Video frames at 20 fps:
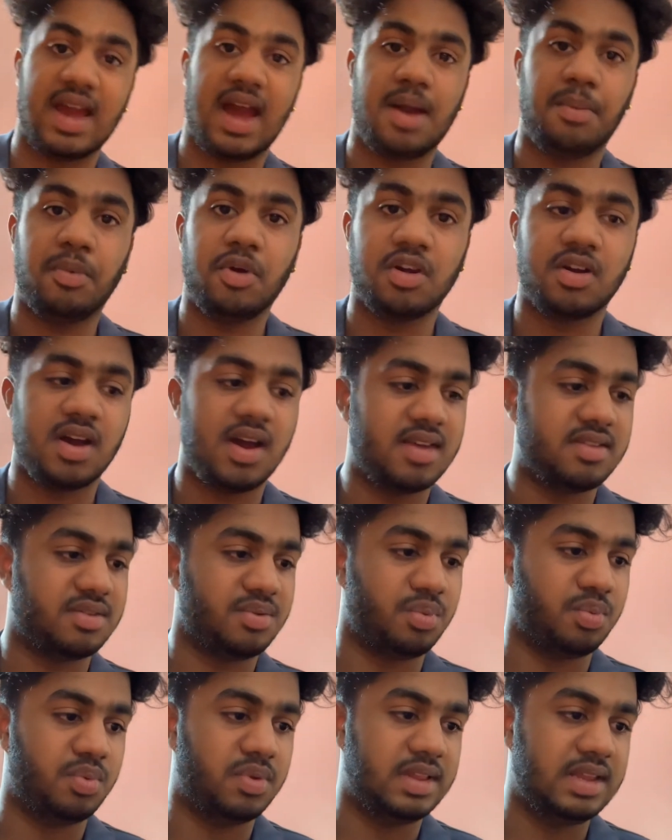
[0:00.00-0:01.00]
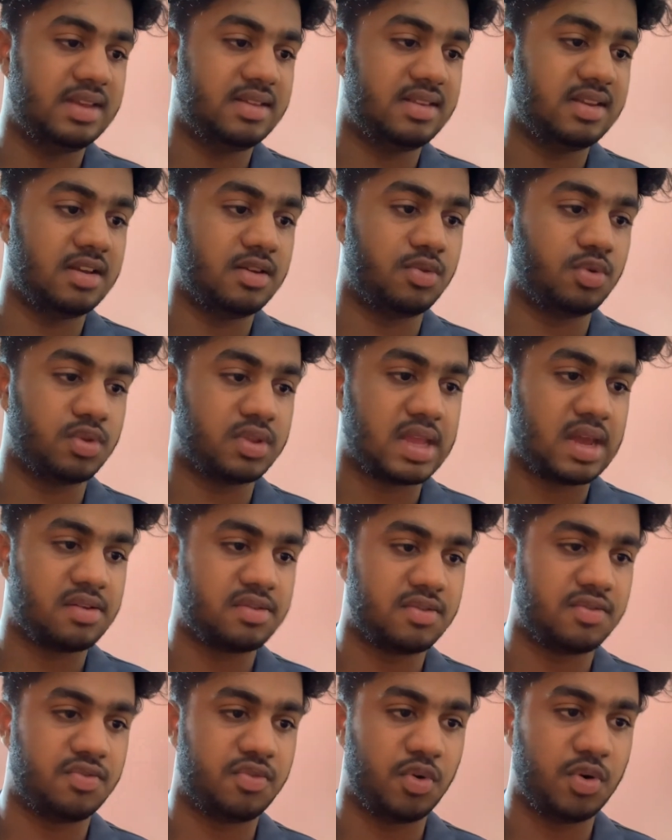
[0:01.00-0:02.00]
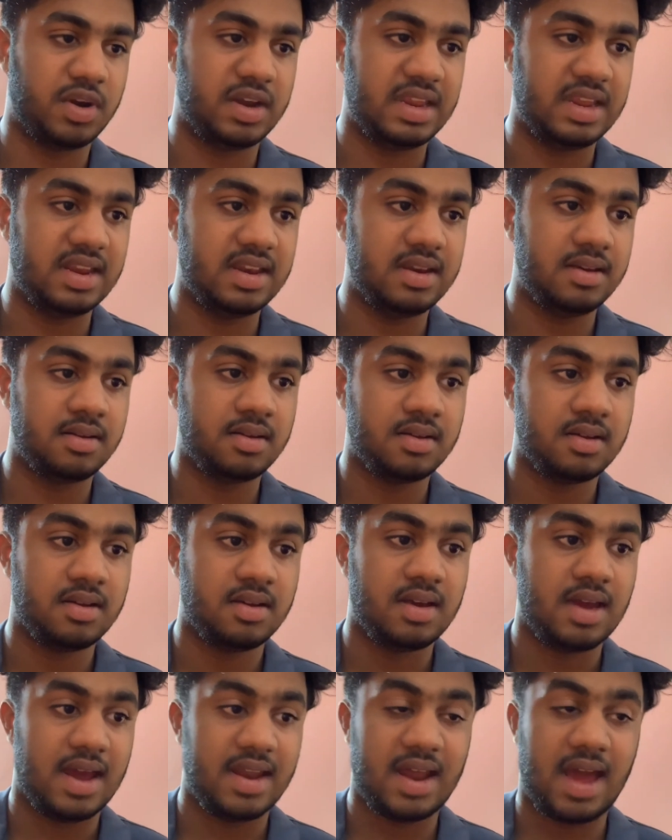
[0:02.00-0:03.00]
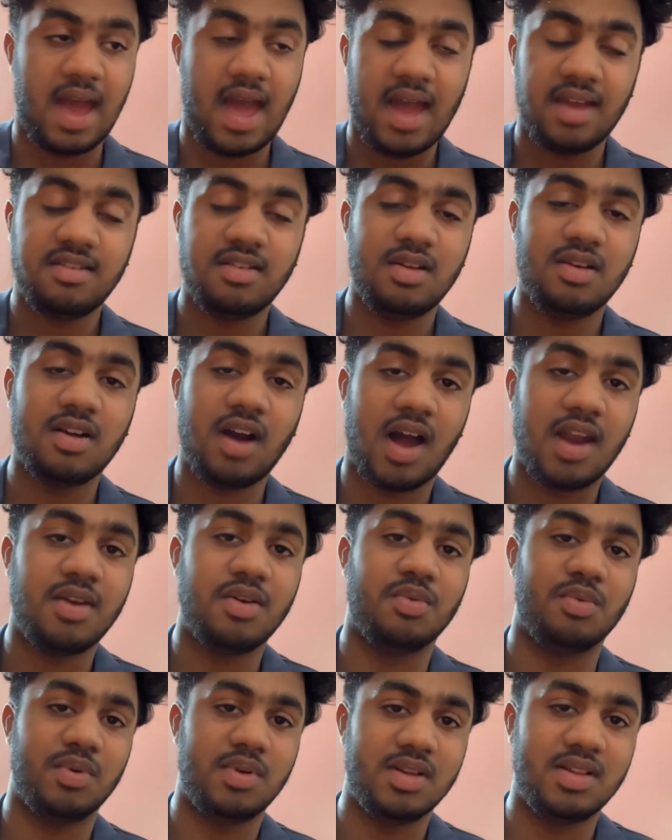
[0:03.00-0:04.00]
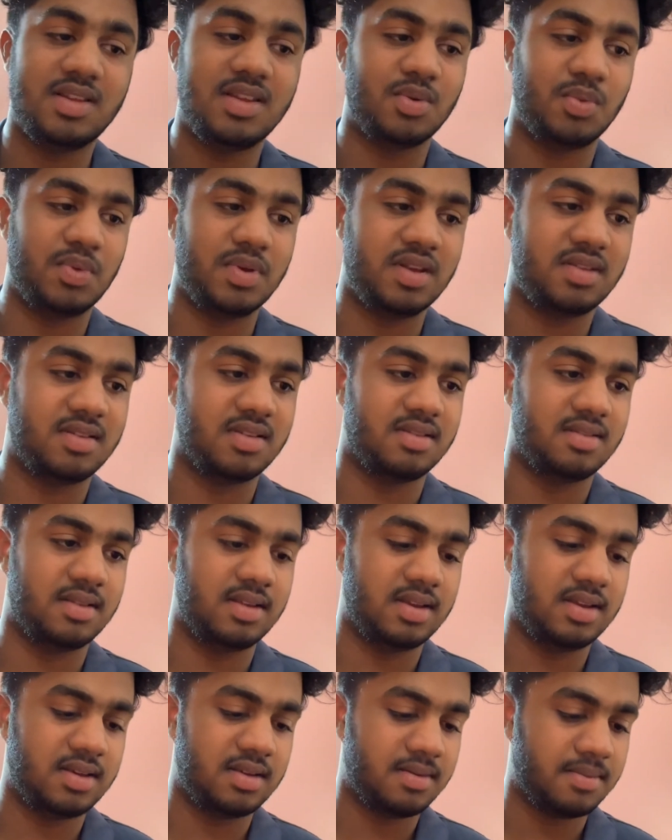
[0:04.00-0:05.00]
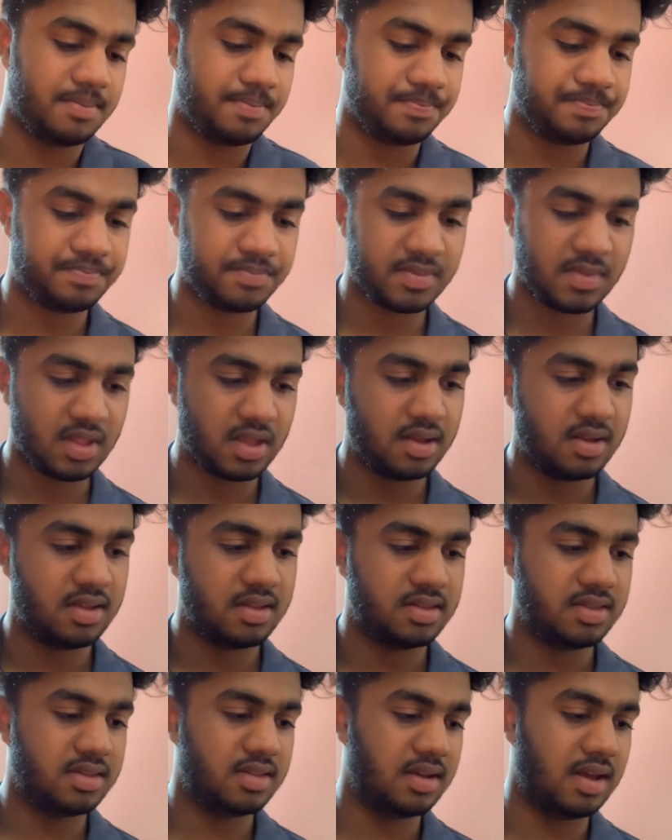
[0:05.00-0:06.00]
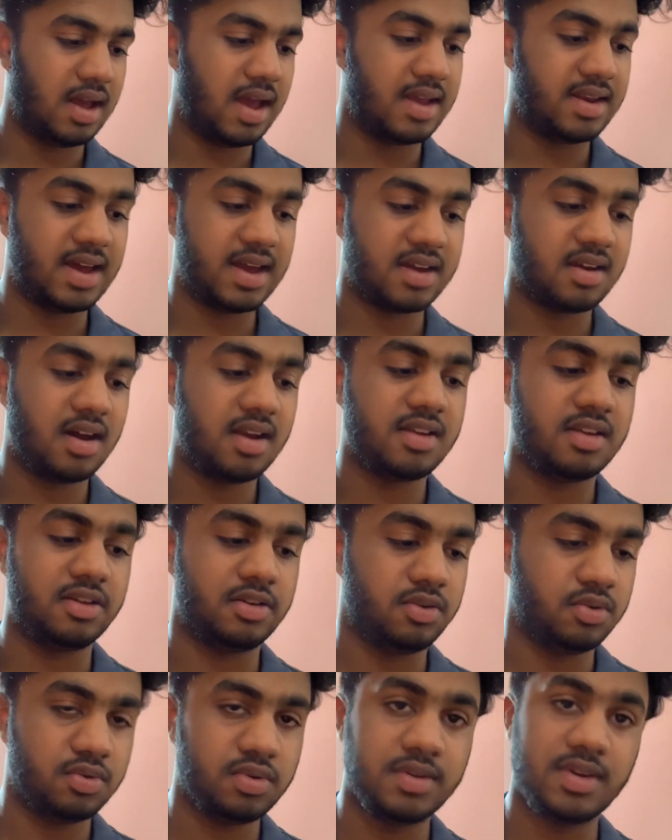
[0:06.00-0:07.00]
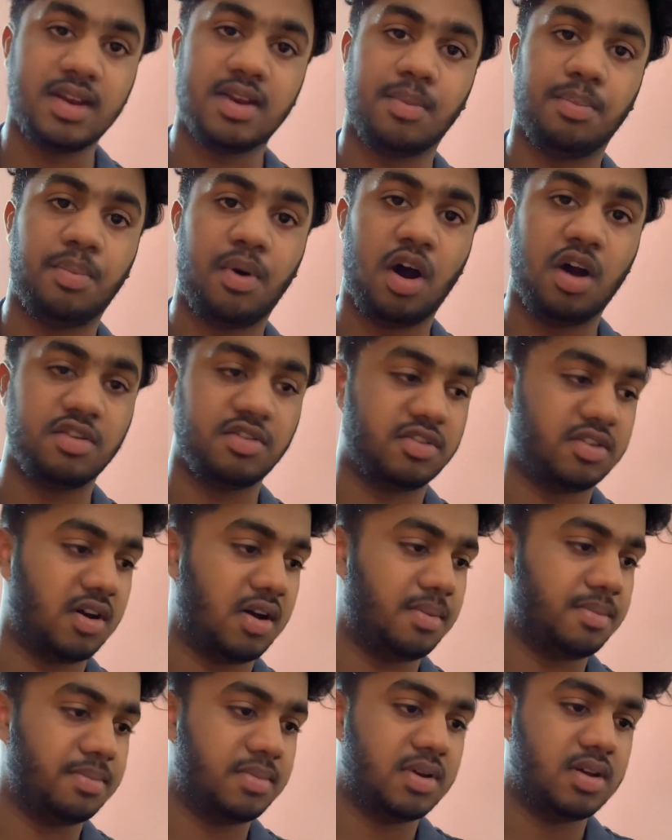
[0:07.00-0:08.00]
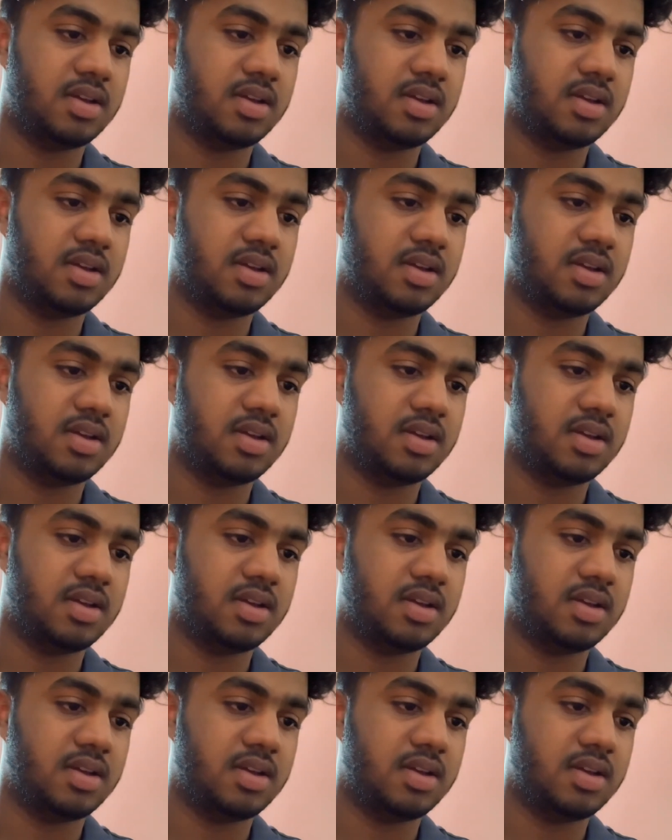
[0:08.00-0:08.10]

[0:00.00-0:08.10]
camera guys, it released in 2014 and I actually got it really recently and I got it used at a pawn shop.